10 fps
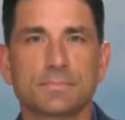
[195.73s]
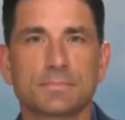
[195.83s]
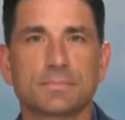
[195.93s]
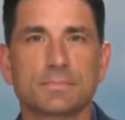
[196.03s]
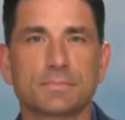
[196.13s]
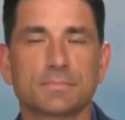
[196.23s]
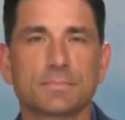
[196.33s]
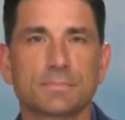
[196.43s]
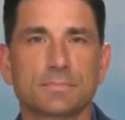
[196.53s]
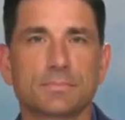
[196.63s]

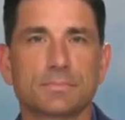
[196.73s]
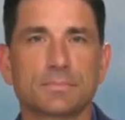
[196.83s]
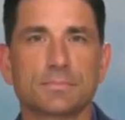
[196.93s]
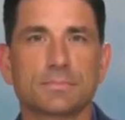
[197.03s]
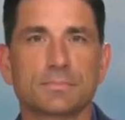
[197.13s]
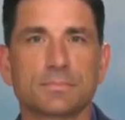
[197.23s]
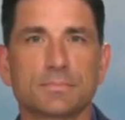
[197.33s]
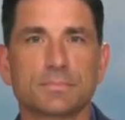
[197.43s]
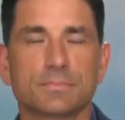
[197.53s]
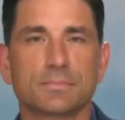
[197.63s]

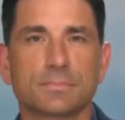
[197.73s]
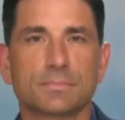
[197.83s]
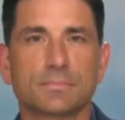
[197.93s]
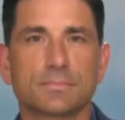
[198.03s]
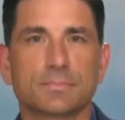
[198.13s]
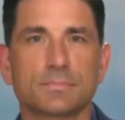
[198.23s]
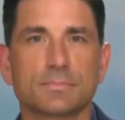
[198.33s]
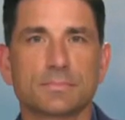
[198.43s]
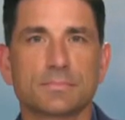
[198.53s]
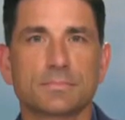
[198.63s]

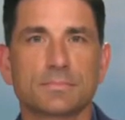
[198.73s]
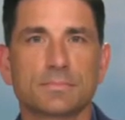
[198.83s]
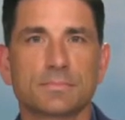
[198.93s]
The person shown says nothing.